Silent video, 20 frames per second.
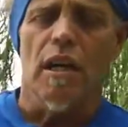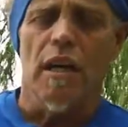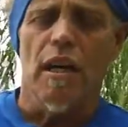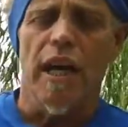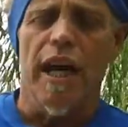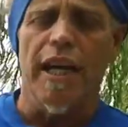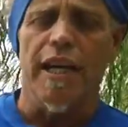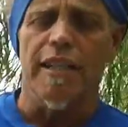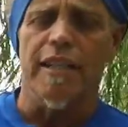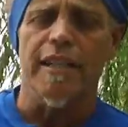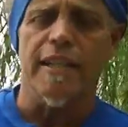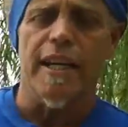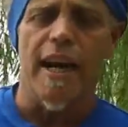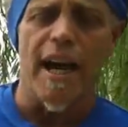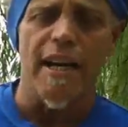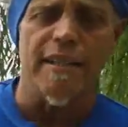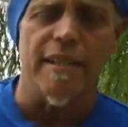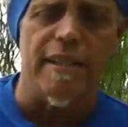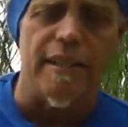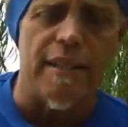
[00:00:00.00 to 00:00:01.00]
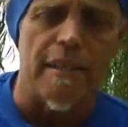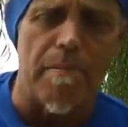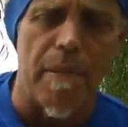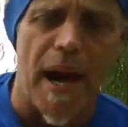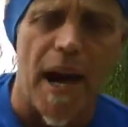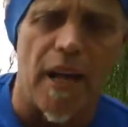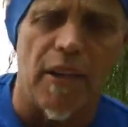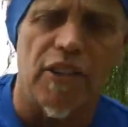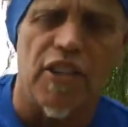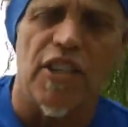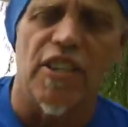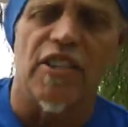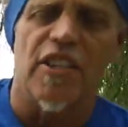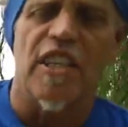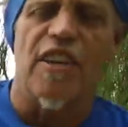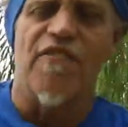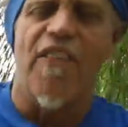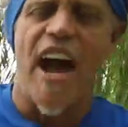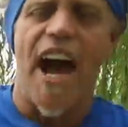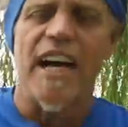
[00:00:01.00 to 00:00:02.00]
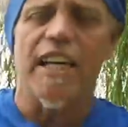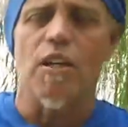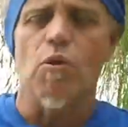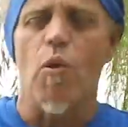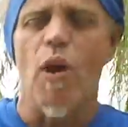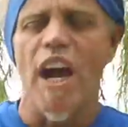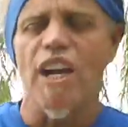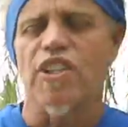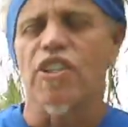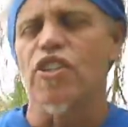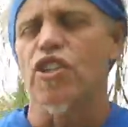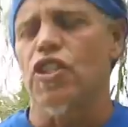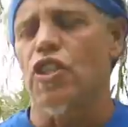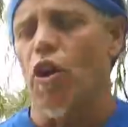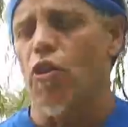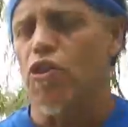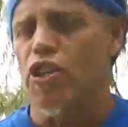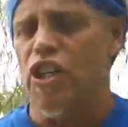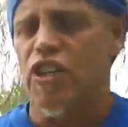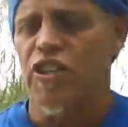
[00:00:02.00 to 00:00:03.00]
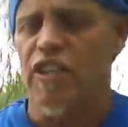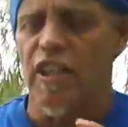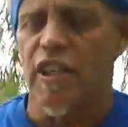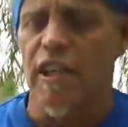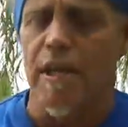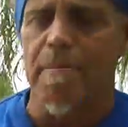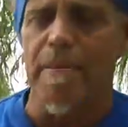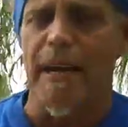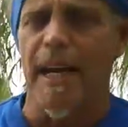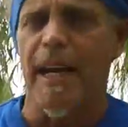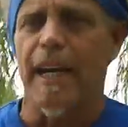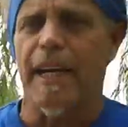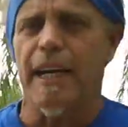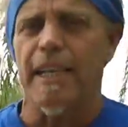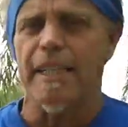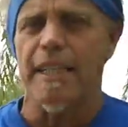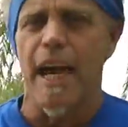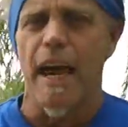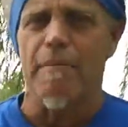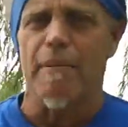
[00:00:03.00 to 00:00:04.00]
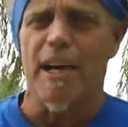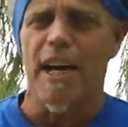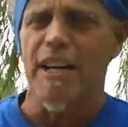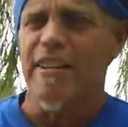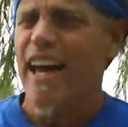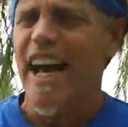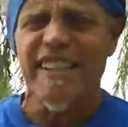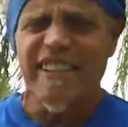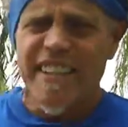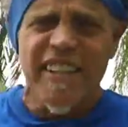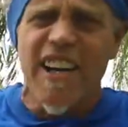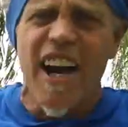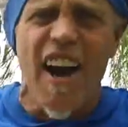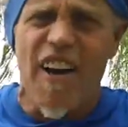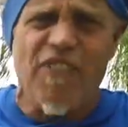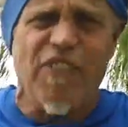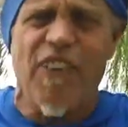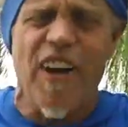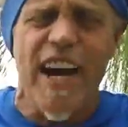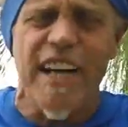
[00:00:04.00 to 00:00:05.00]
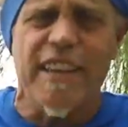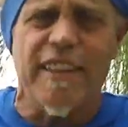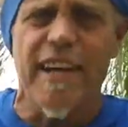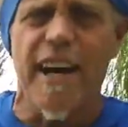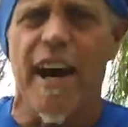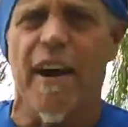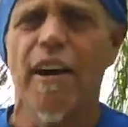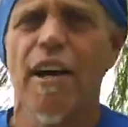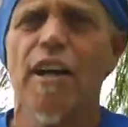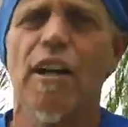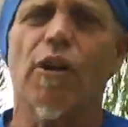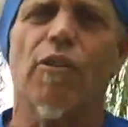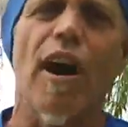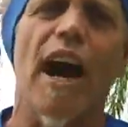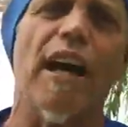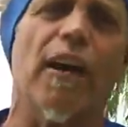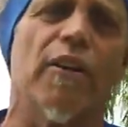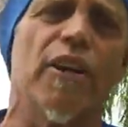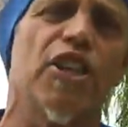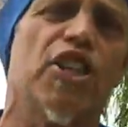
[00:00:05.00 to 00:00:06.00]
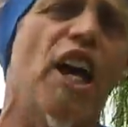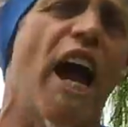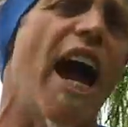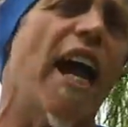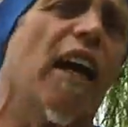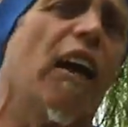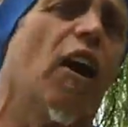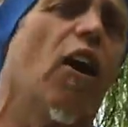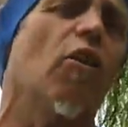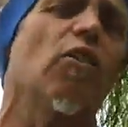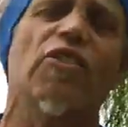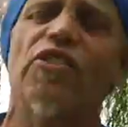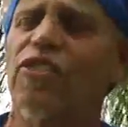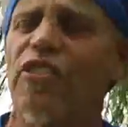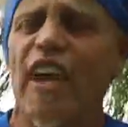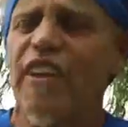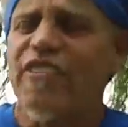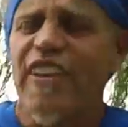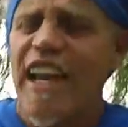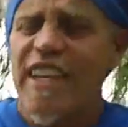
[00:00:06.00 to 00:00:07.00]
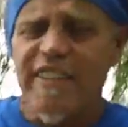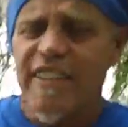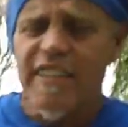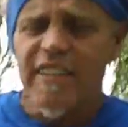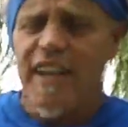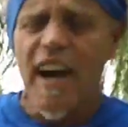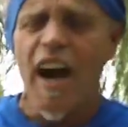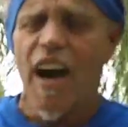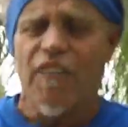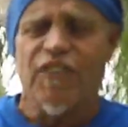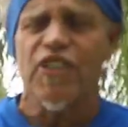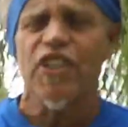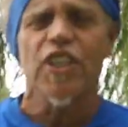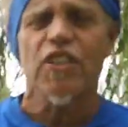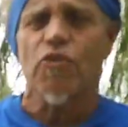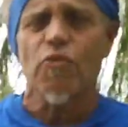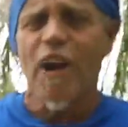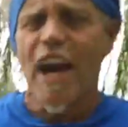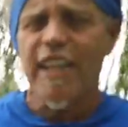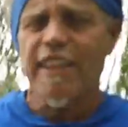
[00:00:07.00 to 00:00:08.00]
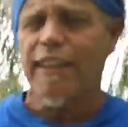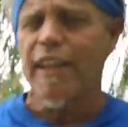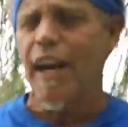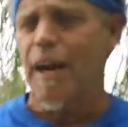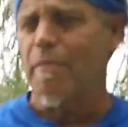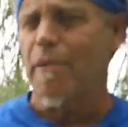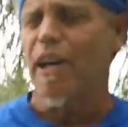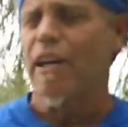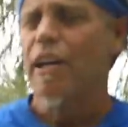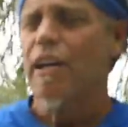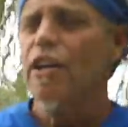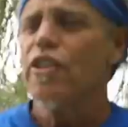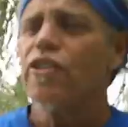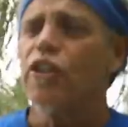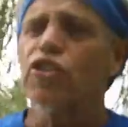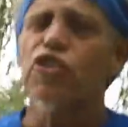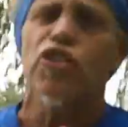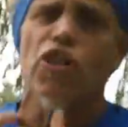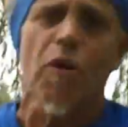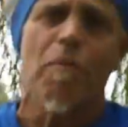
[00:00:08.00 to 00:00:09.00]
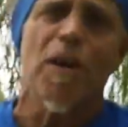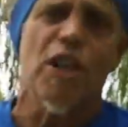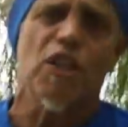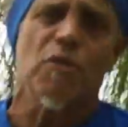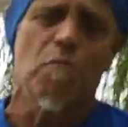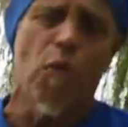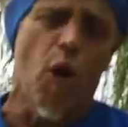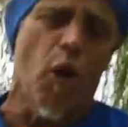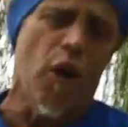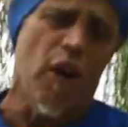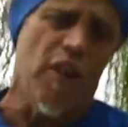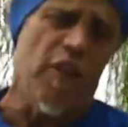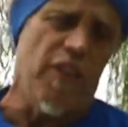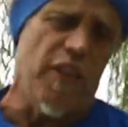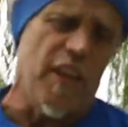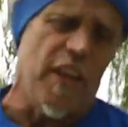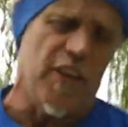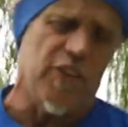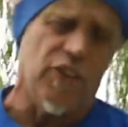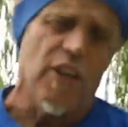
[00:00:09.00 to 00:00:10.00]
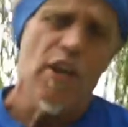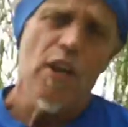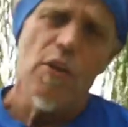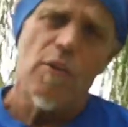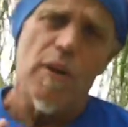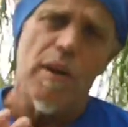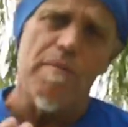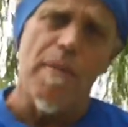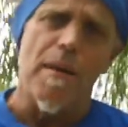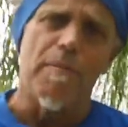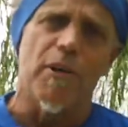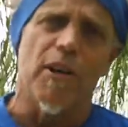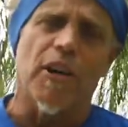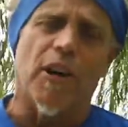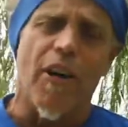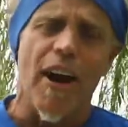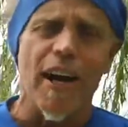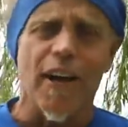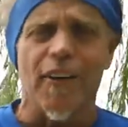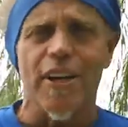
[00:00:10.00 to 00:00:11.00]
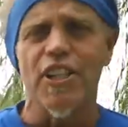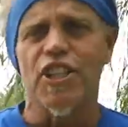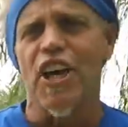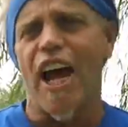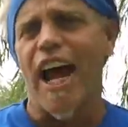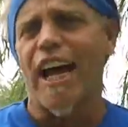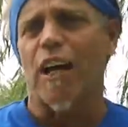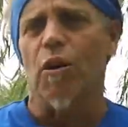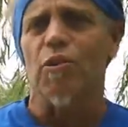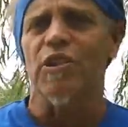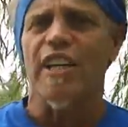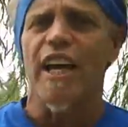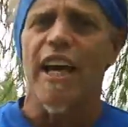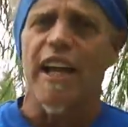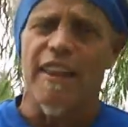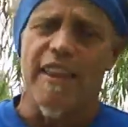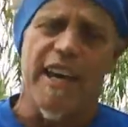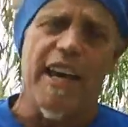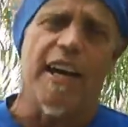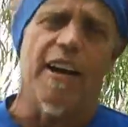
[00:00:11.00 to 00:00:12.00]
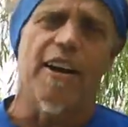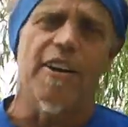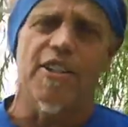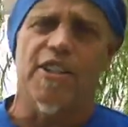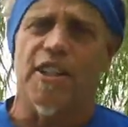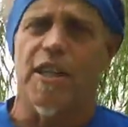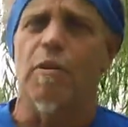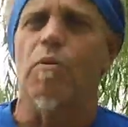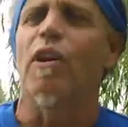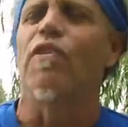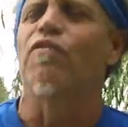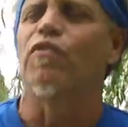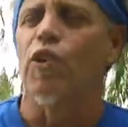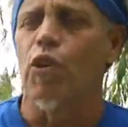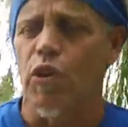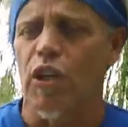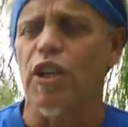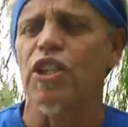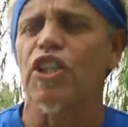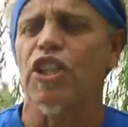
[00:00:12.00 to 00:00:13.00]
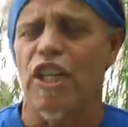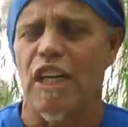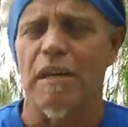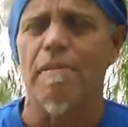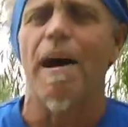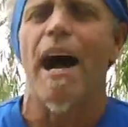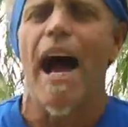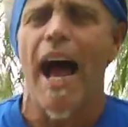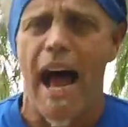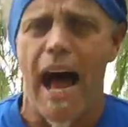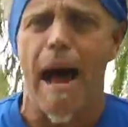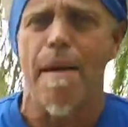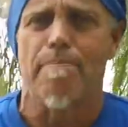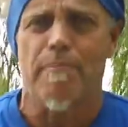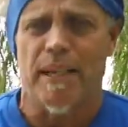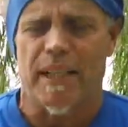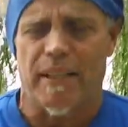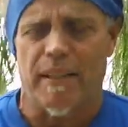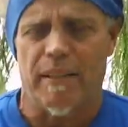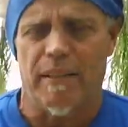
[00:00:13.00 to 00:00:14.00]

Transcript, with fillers: He discusses about just the evacuation zone, just in the immediate contamination. That's enough right there. Gregory Jacko says that's enough, just right there, but there's so much more to this. Remember, Gregory Jacko was head of the NRC when Fukushima happened.